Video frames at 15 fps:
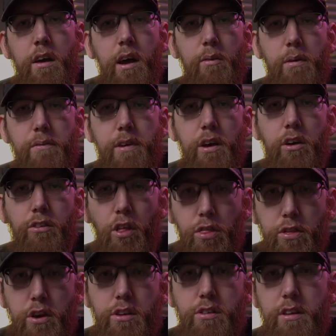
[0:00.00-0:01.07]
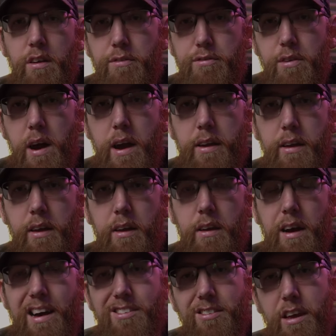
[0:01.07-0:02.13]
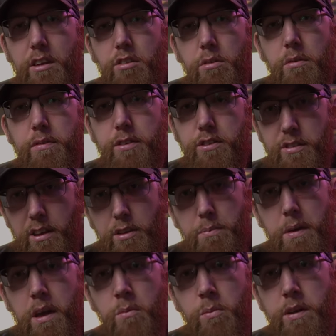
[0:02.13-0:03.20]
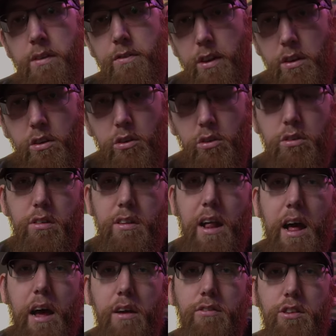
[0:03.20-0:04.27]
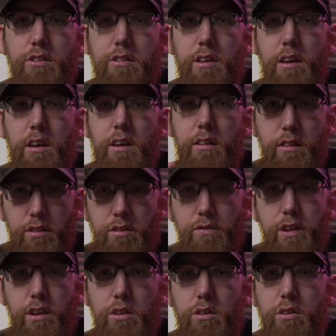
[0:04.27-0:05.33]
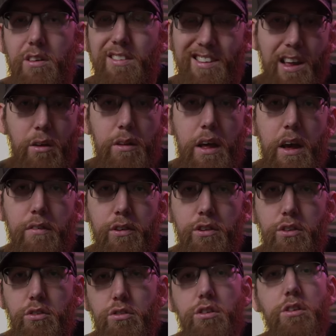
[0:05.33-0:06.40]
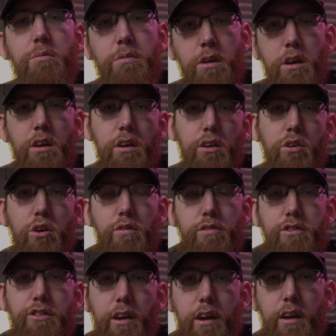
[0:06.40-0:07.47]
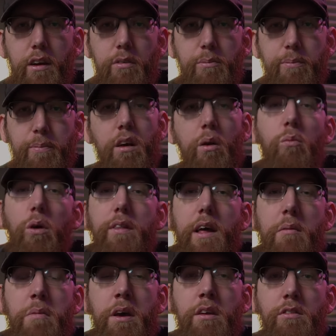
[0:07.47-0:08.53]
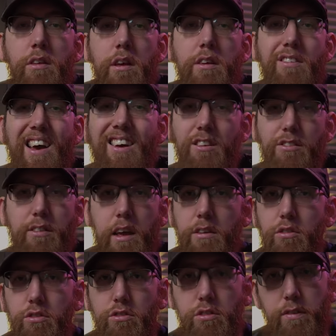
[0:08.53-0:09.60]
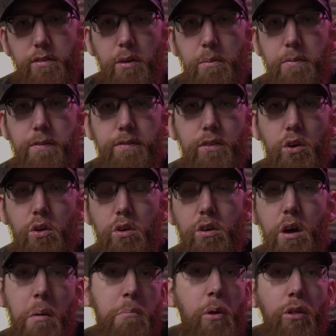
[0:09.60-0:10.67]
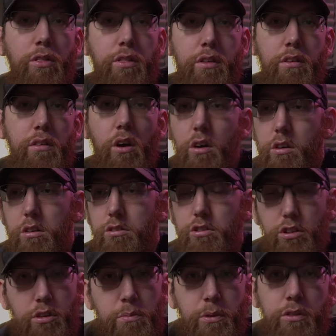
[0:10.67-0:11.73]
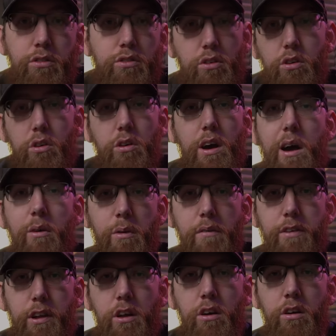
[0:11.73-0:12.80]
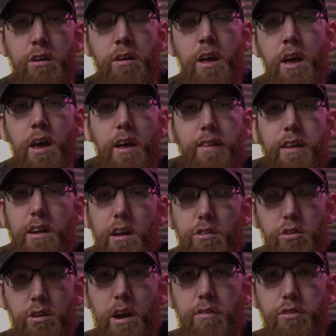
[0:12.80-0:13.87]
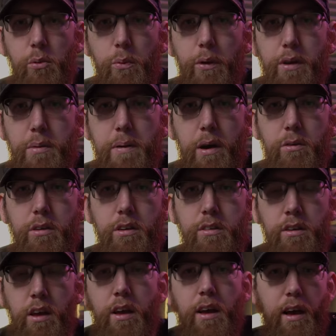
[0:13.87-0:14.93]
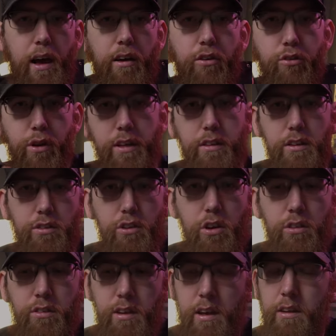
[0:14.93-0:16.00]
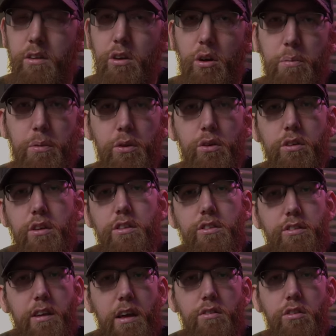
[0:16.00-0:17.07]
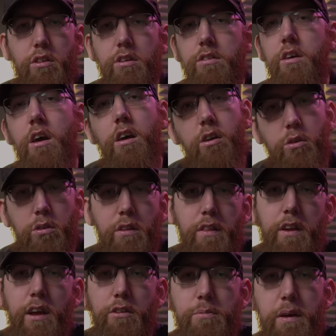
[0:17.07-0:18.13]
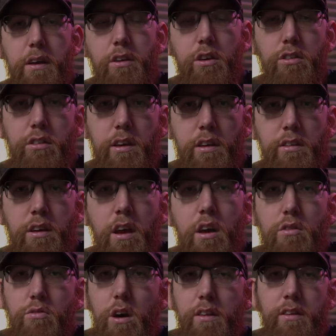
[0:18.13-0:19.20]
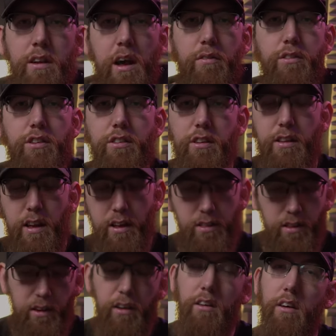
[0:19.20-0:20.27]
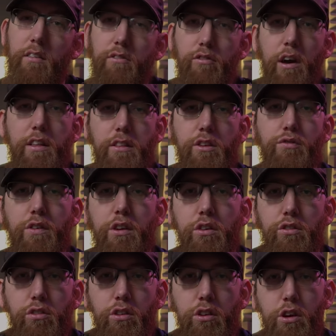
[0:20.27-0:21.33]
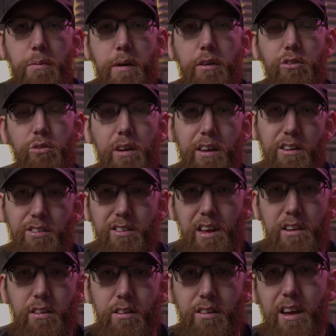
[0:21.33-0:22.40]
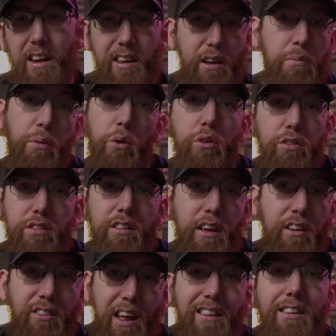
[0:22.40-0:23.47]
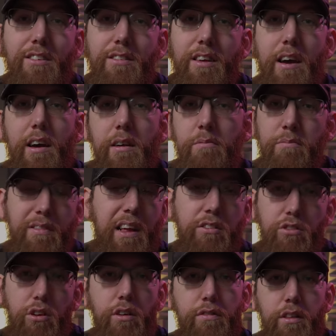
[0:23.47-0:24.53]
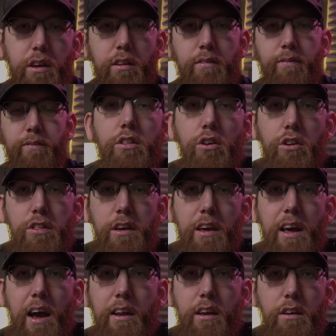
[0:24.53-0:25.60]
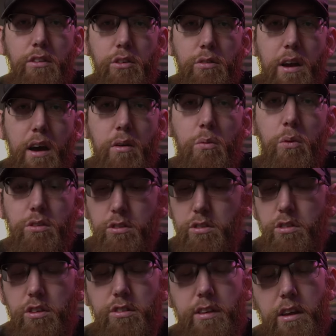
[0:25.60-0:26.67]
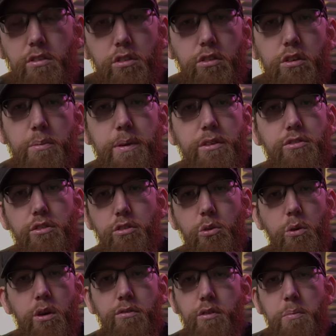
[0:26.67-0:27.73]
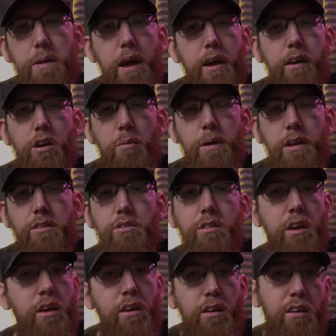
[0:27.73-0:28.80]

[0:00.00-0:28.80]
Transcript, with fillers: However, on the Thursday and Friday, I schedule them for 6 PM when the video goes live to say, this video is now live on YouTube, go over and check it out. And what that means is I can schedule stuff up for a month or 2 months or however long, then I don't have to worry about it. I can create this content, upload it, schedule it, go on to the next bit of content, rather than having to sit there and think, right, this video is going to come out, so I need to post things at this time, that sort of thing. The only thing that I need to do now, once it's all scheduled up, is just go on, reply to comments,